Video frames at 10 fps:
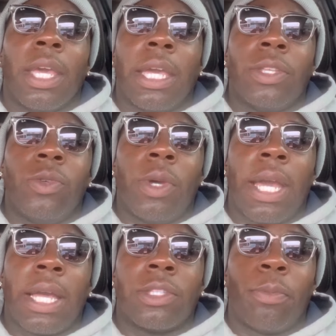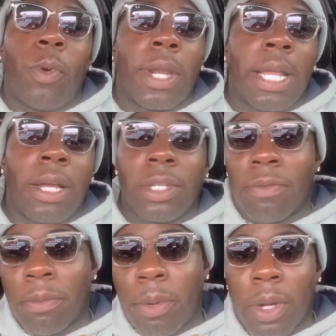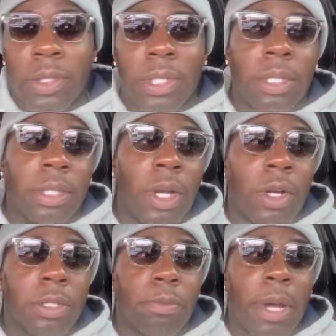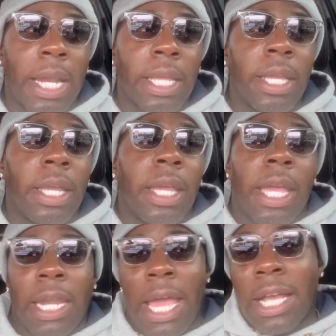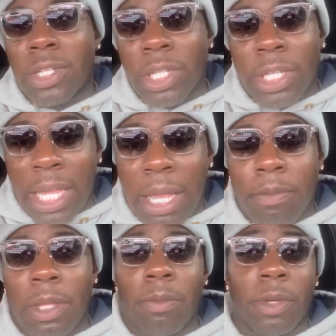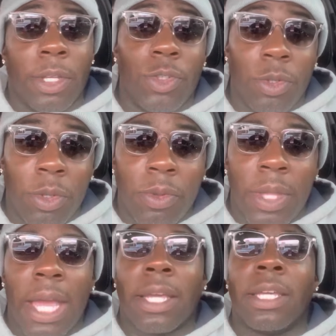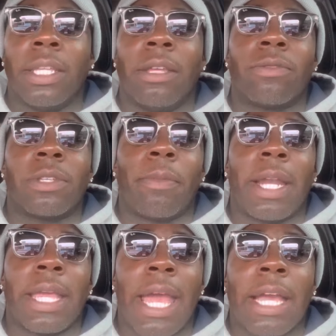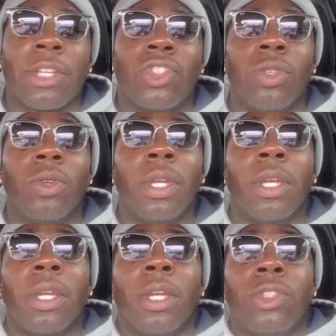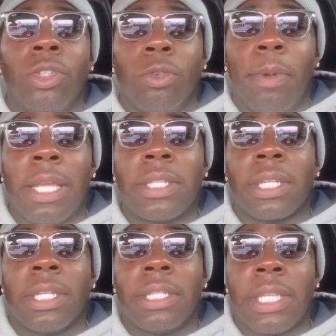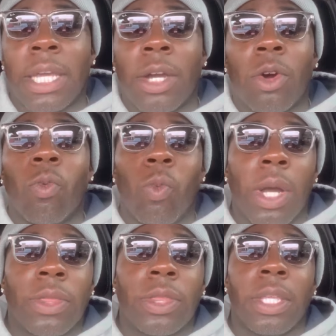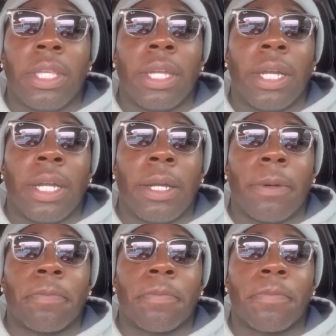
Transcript: and you had to point out different parts of the dog's body and actually name them, could you do that? Could, if somebody asked you to basically tell what the